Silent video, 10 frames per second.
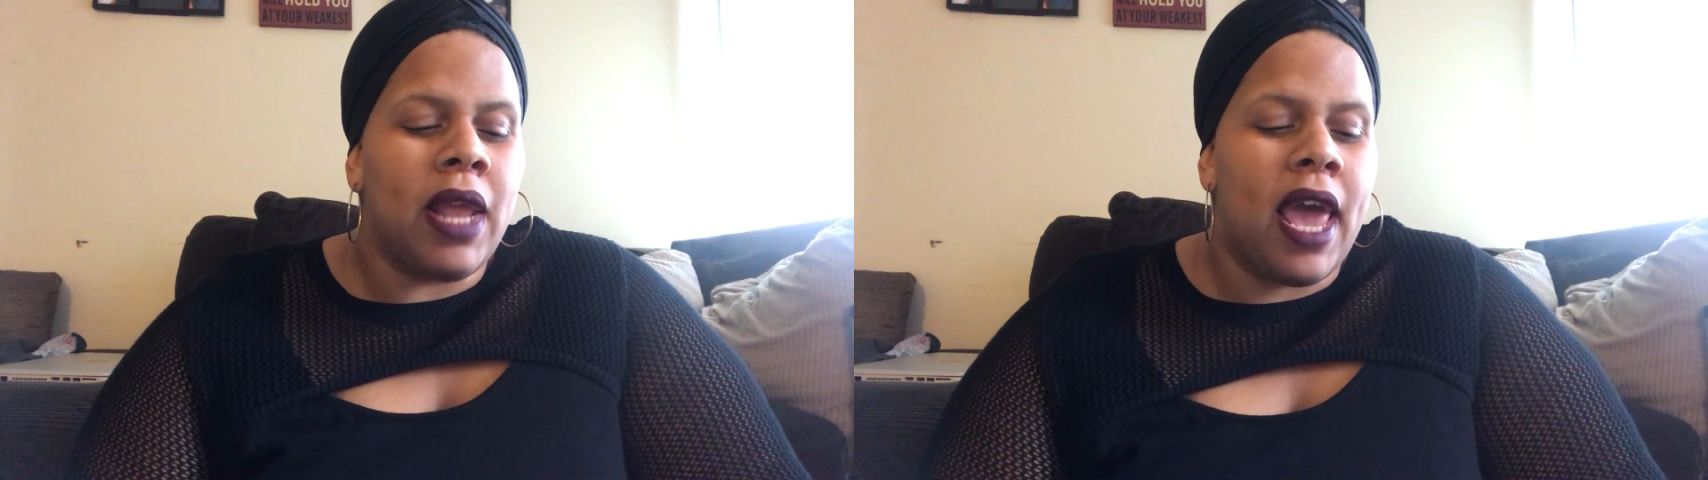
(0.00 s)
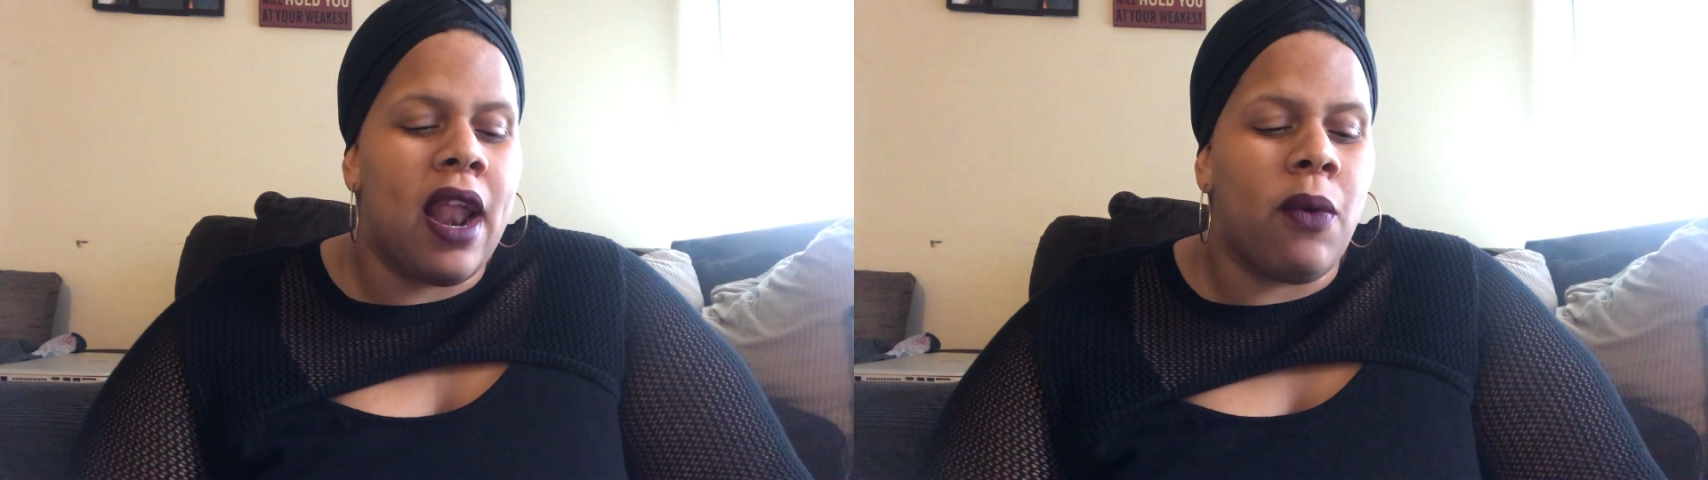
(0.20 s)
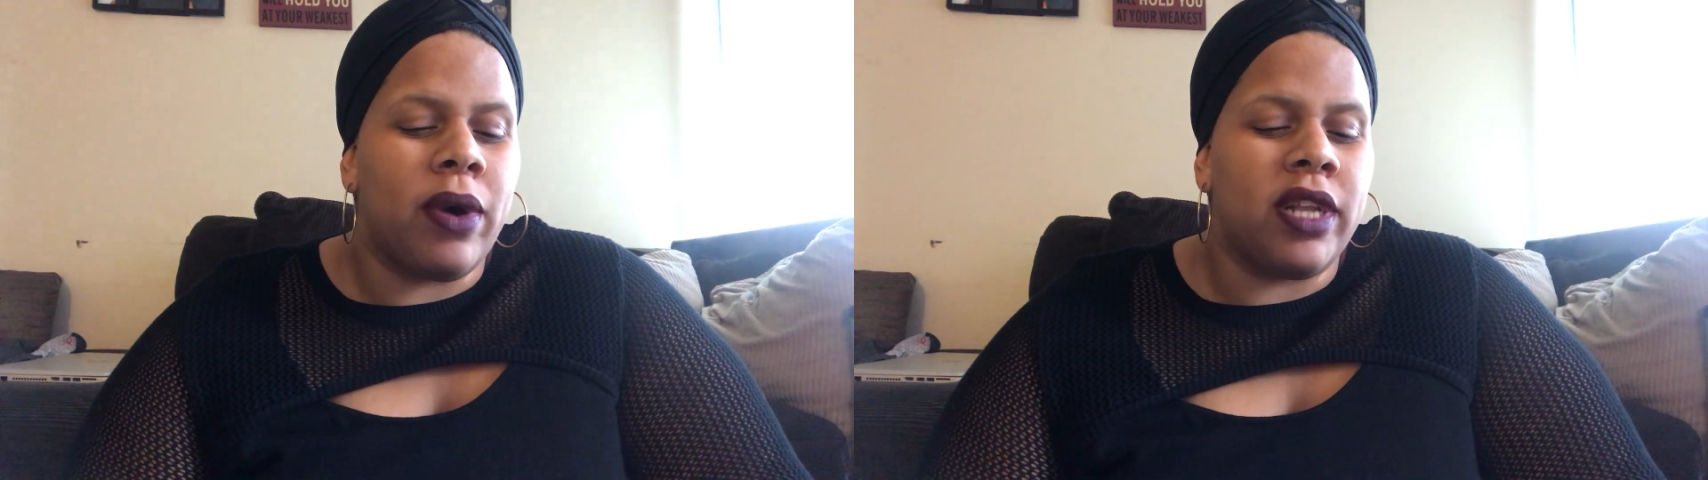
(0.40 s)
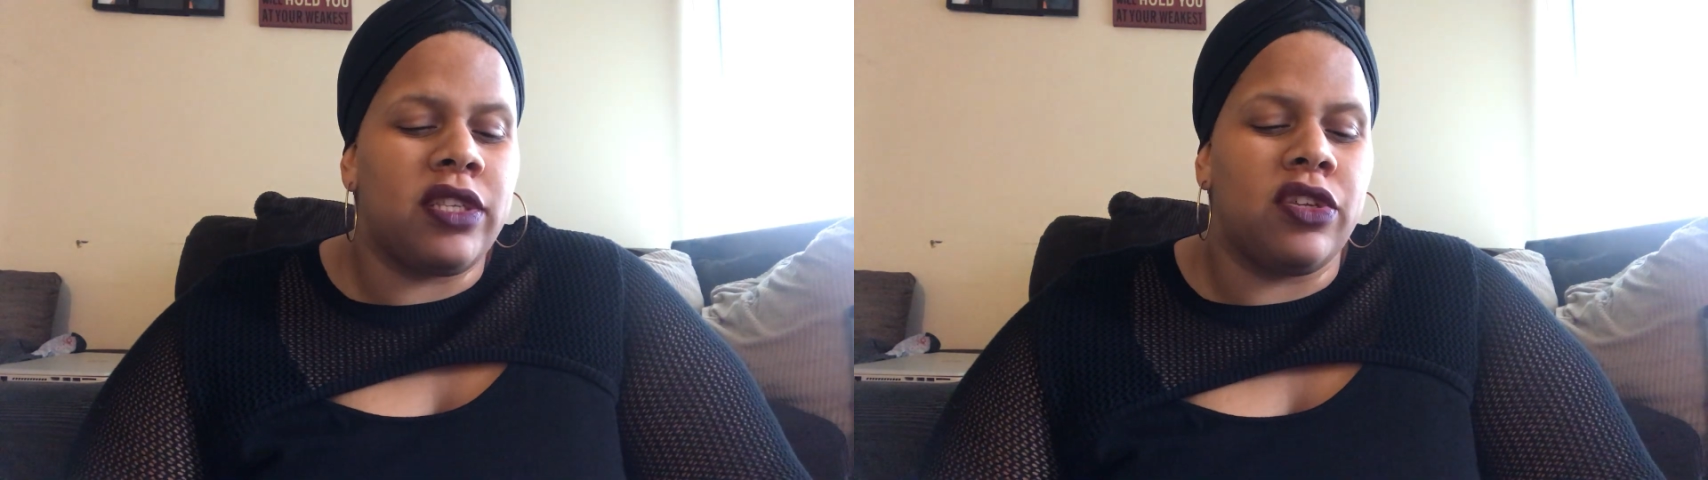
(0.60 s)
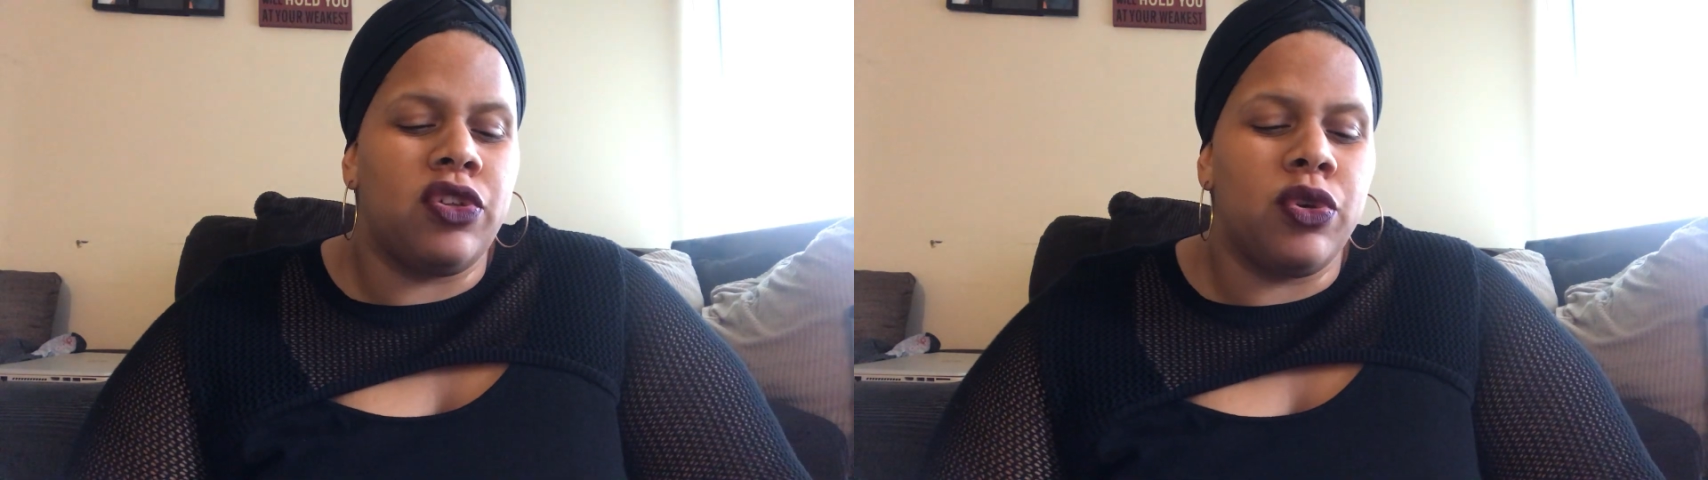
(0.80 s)
And I wanted
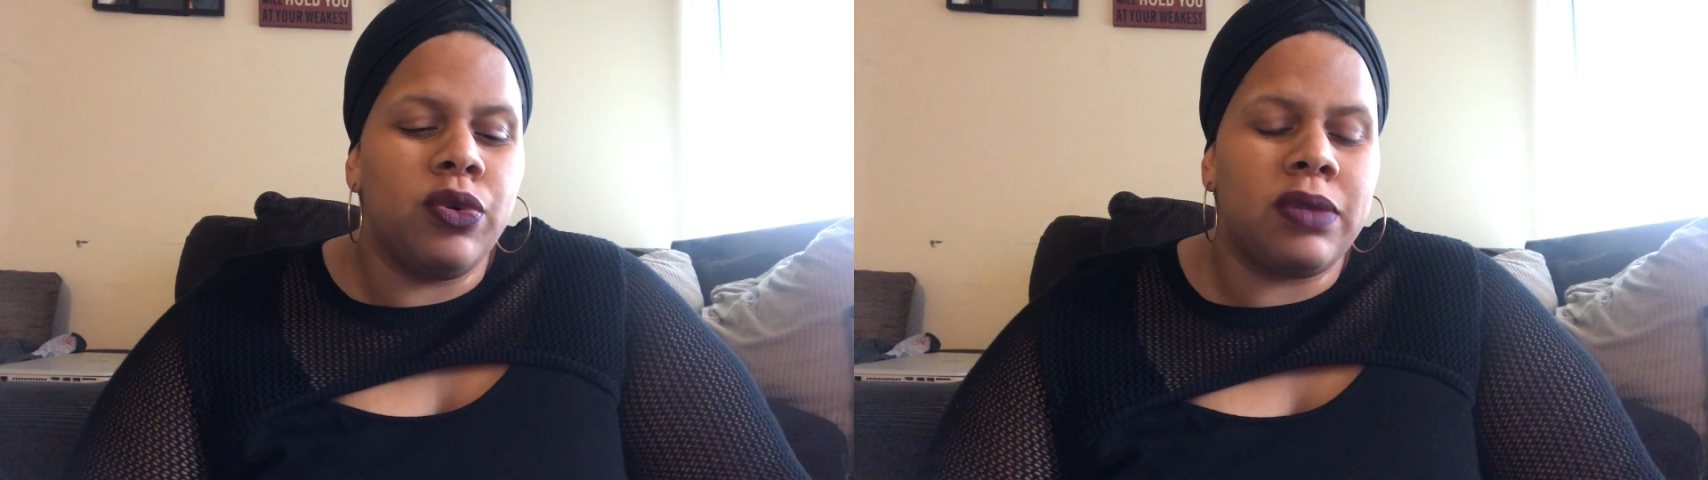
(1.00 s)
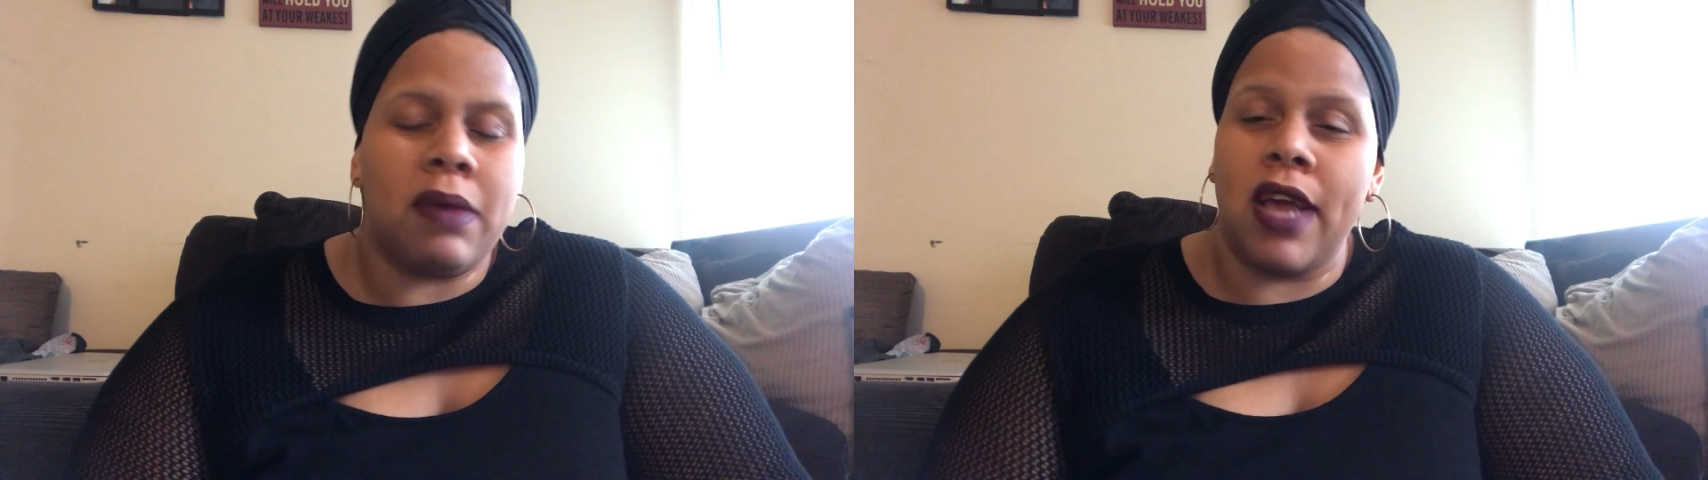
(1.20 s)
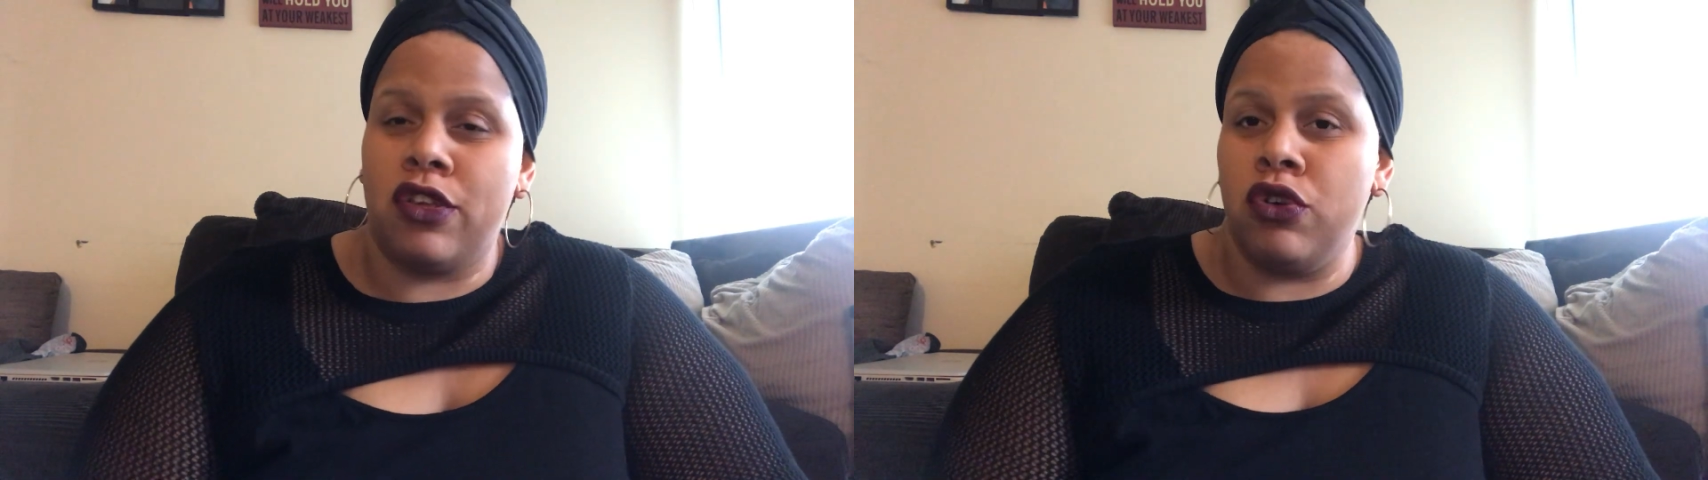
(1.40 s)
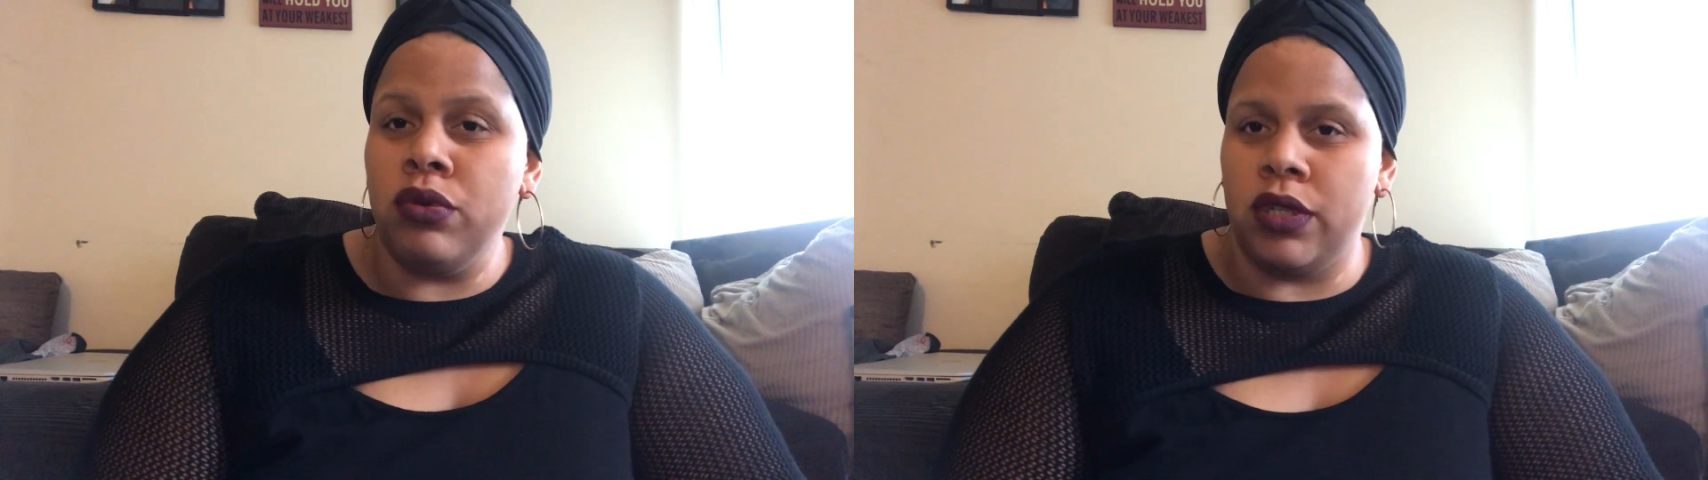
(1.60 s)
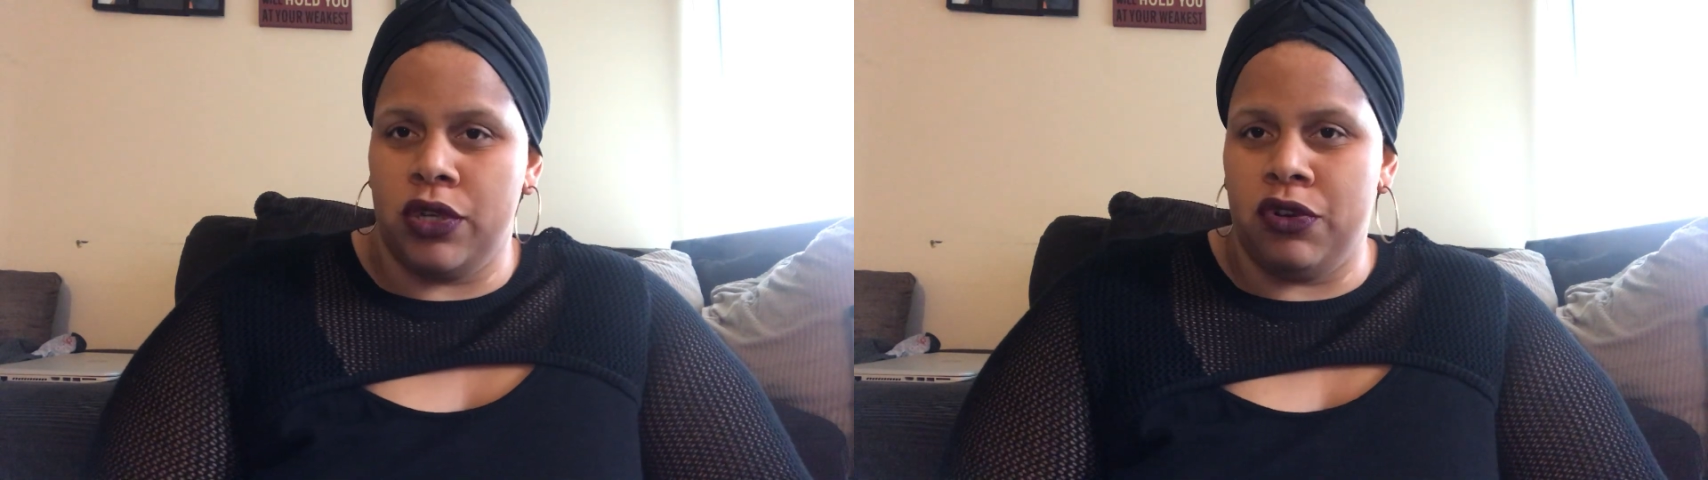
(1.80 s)
to use my
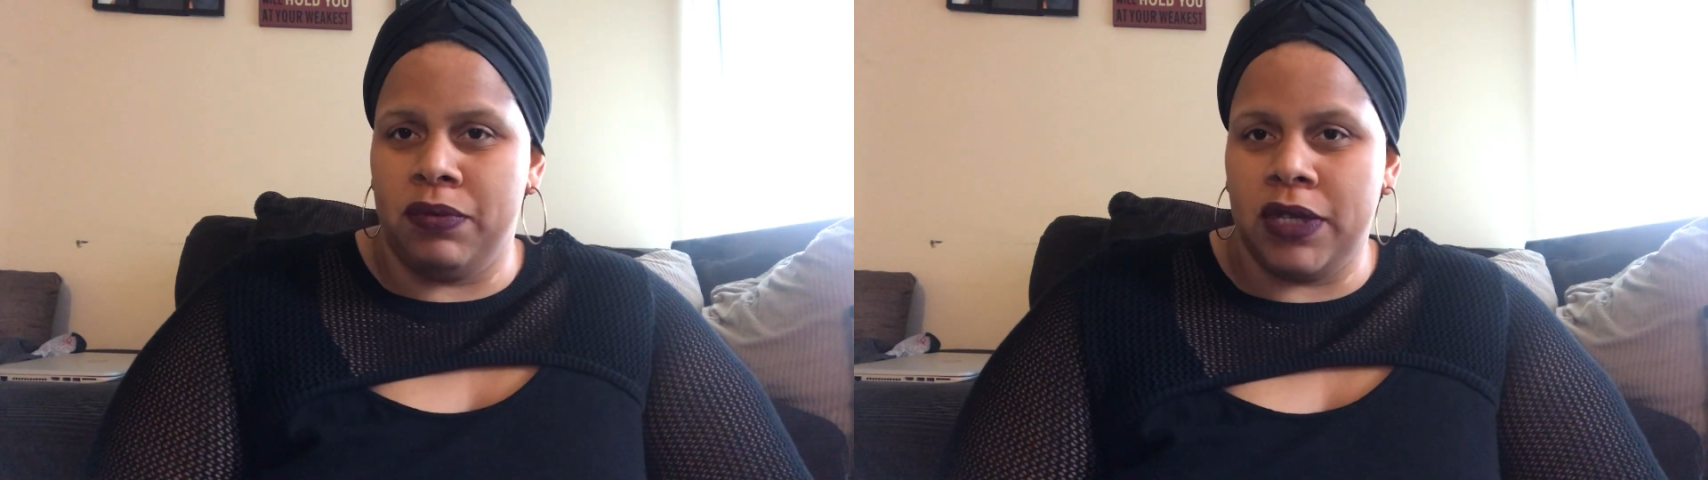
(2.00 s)
YouTube